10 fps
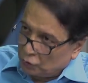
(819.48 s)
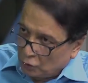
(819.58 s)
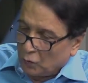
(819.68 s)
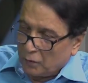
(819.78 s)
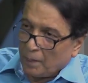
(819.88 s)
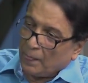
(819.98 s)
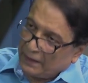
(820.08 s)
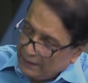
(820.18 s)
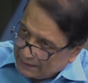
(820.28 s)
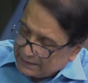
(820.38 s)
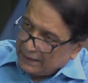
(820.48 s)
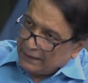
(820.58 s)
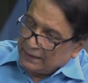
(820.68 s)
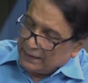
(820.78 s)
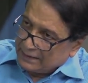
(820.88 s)
So, let's
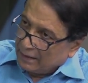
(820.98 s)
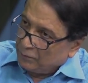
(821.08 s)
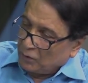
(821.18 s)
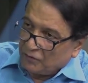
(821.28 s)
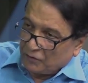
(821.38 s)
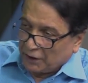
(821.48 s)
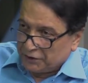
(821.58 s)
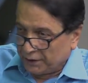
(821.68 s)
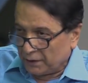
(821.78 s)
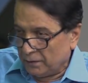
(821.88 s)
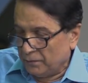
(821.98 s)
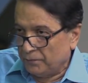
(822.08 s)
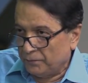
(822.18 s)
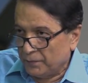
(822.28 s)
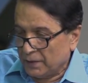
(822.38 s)
take the example of Russia.
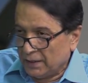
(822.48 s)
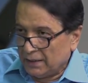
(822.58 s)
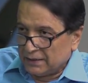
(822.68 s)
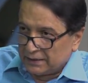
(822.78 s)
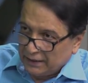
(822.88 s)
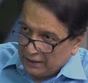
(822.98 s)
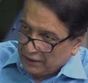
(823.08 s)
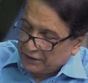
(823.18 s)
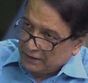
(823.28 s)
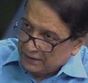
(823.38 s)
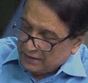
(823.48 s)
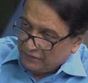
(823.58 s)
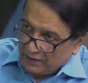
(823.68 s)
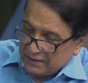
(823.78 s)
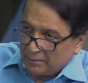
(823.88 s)
See Russia's
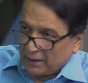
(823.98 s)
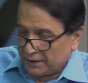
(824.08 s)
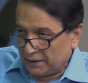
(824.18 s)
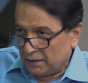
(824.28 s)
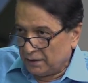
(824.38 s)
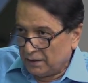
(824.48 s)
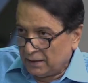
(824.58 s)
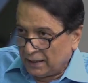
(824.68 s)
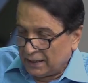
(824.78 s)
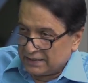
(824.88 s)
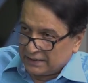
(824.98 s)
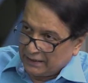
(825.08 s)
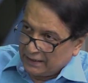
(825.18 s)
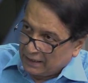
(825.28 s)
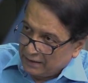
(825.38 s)
defense budget, and
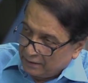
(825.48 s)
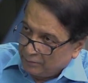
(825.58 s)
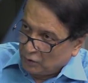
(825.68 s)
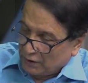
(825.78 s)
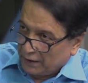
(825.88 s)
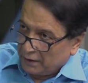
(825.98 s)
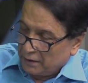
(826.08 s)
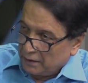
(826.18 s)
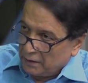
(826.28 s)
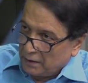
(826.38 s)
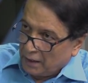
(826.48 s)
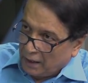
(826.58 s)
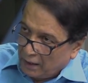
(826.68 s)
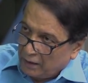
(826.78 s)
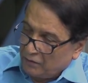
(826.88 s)
see under Putin,
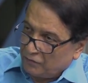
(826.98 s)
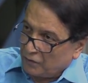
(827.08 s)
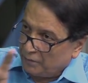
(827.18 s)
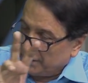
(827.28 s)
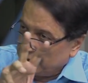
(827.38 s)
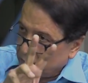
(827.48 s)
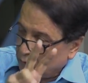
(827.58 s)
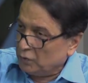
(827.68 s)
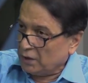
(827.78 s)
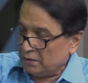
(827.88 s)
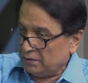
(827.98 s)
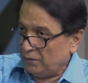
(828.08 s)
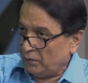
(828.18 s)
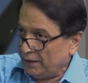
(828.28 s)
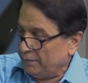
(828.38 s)
how from year
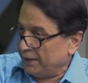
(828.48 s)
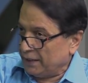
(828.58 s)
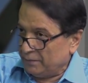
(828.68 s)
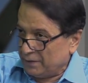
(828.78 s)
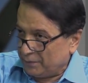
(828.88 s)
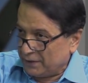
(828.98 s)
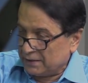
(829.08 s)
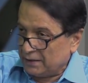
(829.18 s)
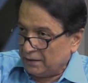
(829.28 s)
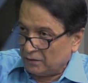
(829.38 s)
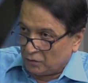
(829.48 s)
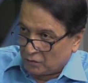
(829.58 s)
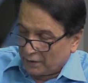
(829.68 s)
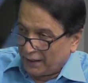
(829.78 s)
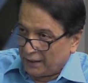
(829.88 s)
2000, when he became the president, to
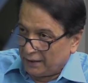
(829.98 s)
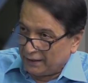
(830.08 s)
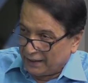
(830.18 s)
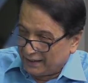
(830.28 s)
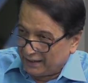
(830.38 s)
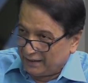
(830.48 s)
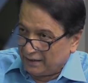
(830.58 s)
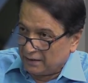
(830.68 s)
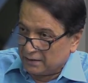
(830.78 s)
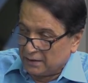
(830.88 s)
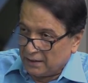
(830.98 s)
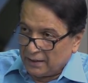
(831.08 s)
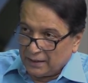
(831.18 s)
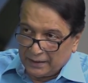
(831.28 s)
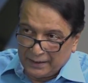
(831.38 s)
today, in 18 years,
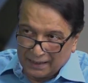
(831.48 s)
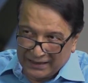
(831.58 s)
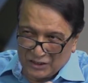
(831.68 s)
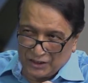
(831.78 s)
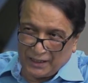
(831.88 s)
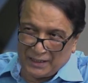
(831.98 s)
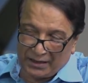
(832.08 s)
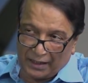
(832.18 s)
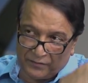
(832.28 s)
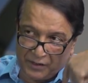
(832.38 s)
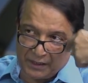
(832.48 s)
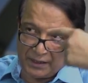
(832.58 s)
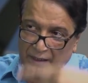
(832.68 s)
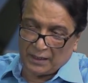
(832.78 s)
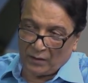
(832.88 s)
he has changed
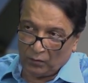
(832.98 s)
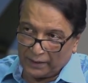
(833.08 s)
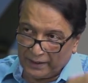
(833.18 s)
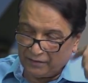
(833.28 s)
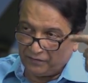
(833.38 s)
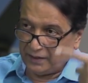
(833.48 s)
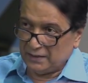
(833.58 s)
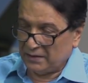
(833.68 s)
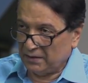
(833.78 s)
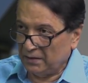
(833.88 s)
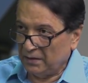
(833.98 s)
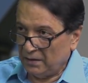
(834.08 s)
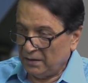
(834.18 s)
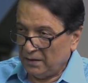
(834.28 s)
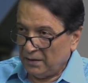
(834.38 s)
everything around in defense.
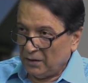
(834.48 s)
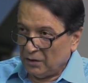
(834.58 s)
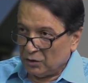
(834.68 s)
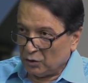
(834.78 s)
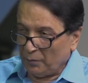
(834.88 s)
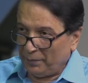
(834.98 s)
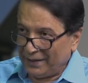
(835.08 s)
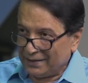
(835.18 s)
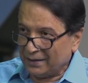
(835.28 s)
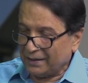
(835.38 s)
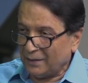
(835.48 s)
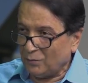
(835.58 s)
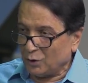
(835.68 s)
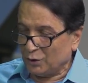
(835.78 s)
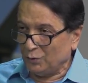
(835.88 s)
So basically what